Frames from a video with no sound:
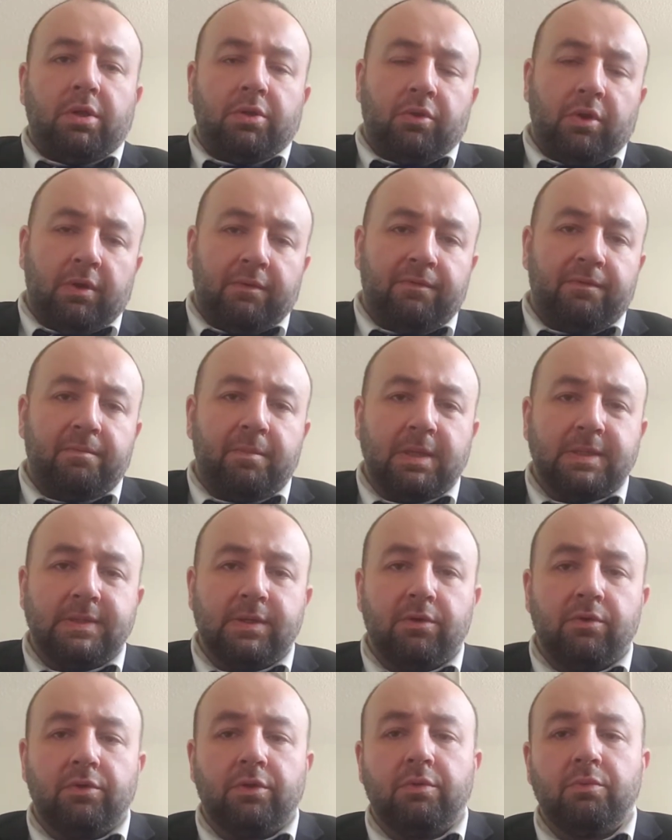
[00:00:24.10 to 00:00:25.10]
have
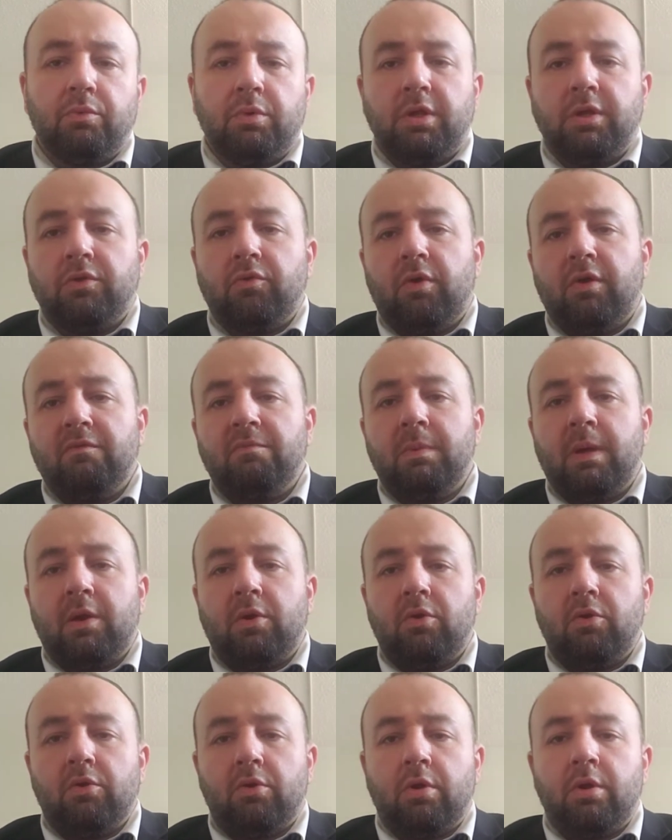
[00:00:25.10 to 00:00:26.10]
matzot, we need to have
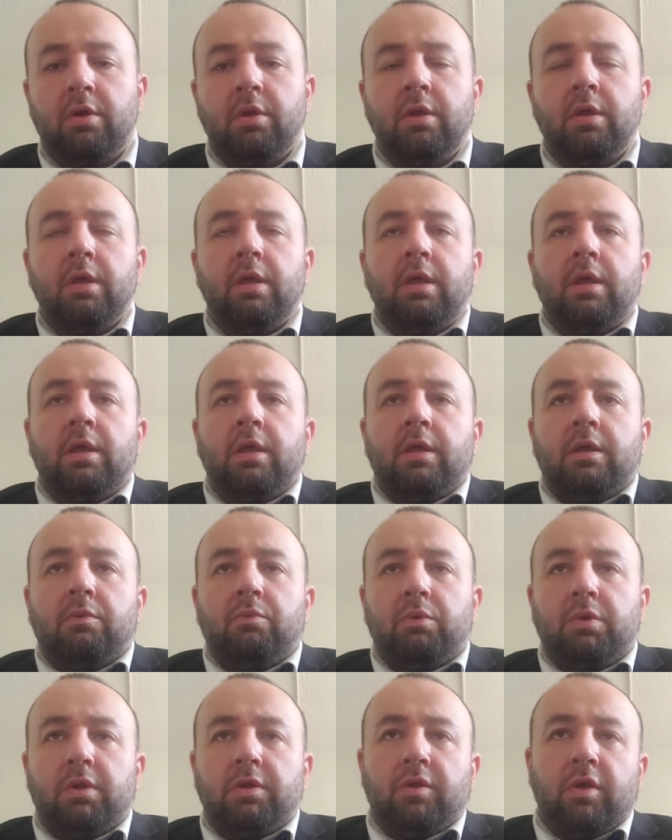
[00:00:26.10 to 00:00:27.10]
maror,
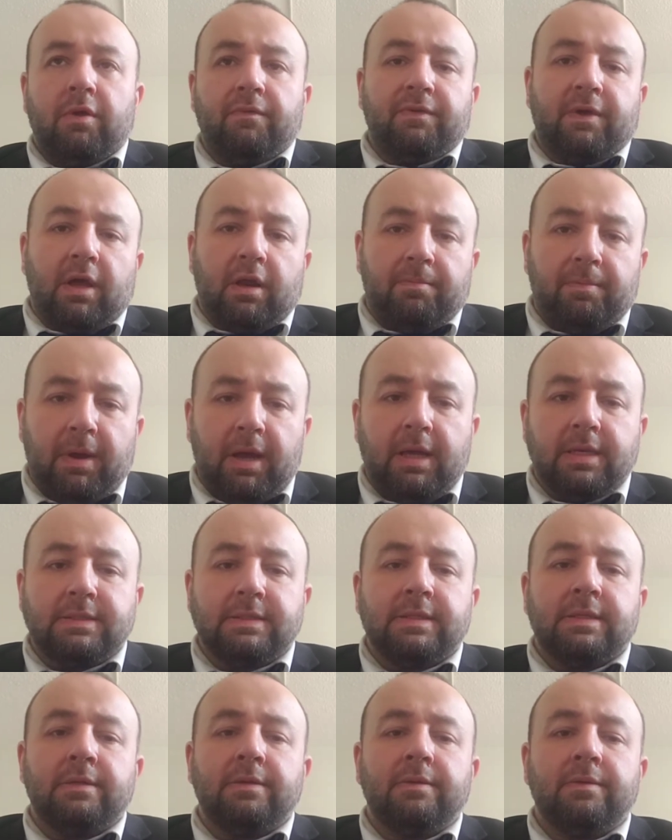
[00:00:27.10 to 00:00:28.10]
we need to have
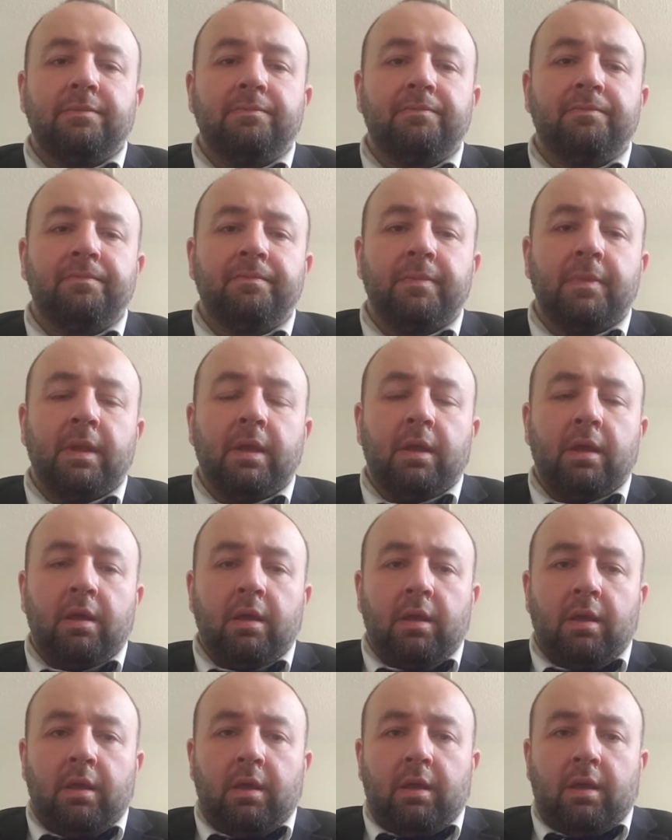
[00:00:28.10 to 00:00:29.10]
karpas.
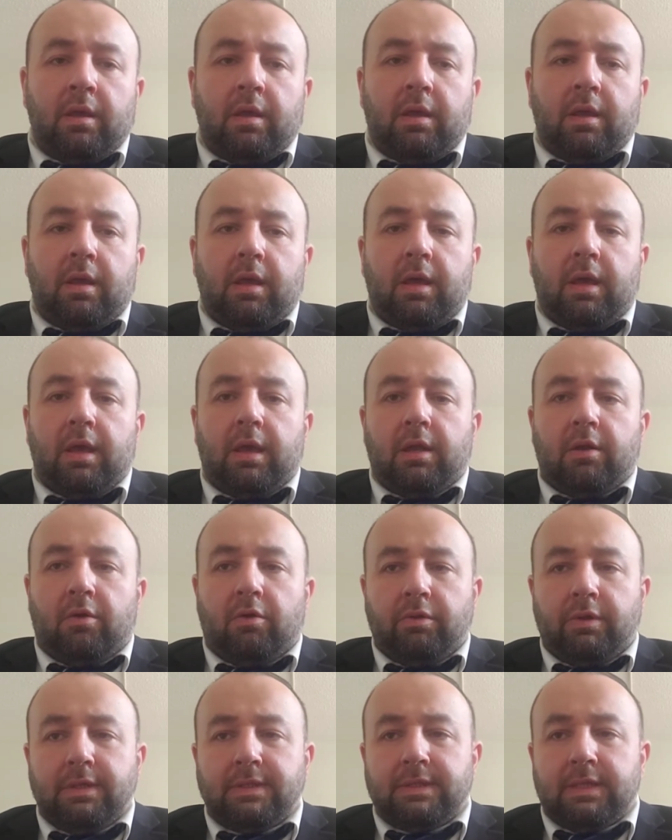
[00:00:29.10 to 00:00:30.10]
And
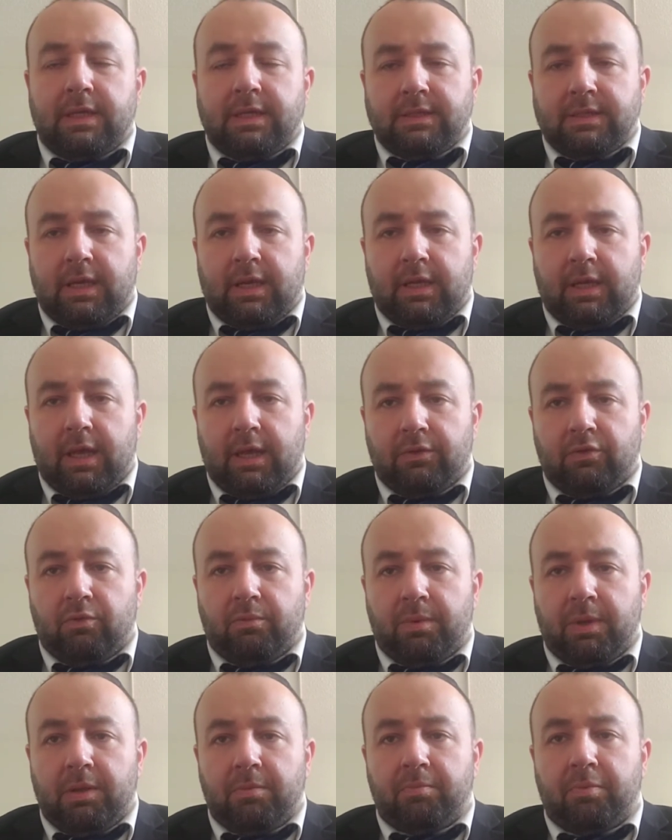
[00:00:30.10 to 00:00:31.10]
all these things had to
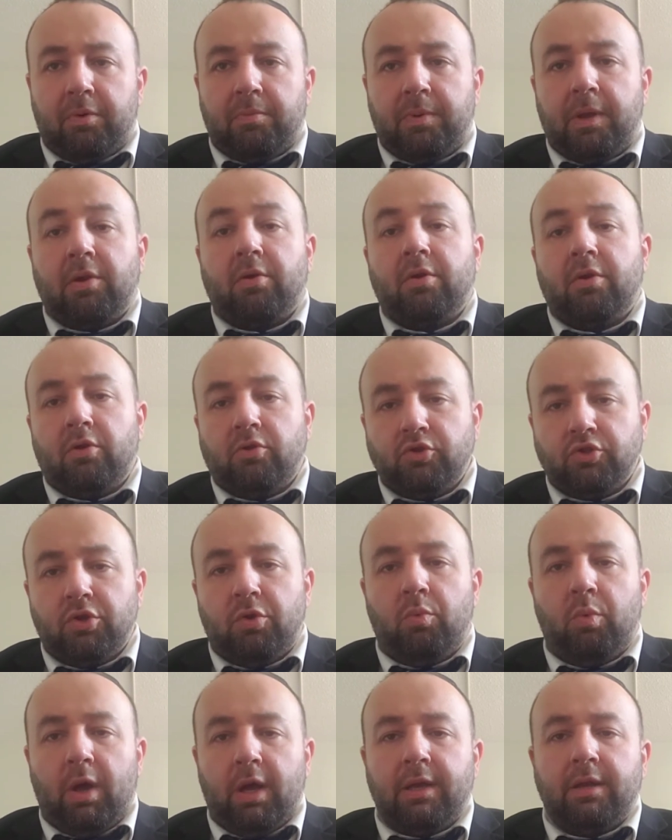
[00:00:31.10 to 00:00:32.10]
be prepared, and also
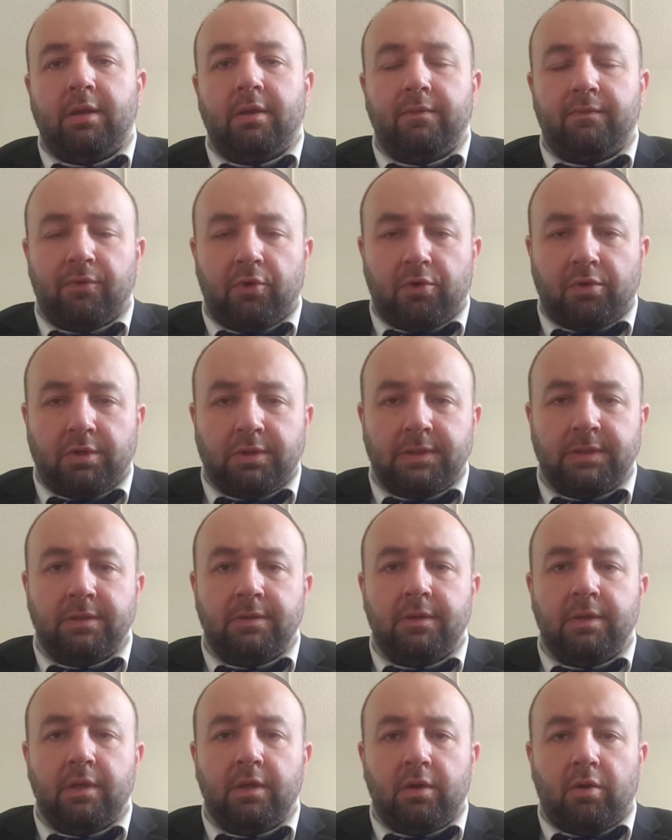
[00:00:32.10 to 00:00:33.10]
wine, of course.
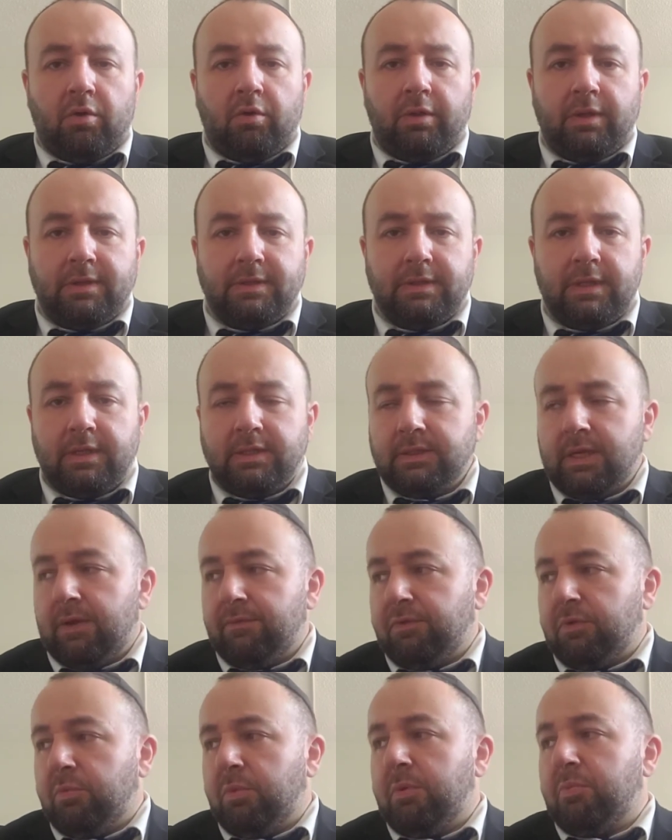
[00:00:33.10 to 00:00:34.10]
All these things have
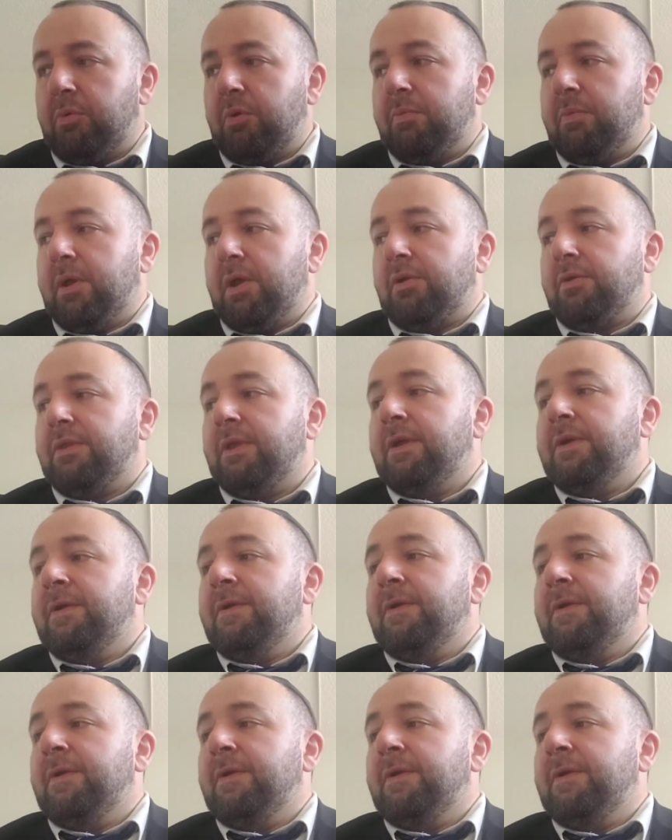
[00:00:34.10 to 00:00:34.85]
to be prepared.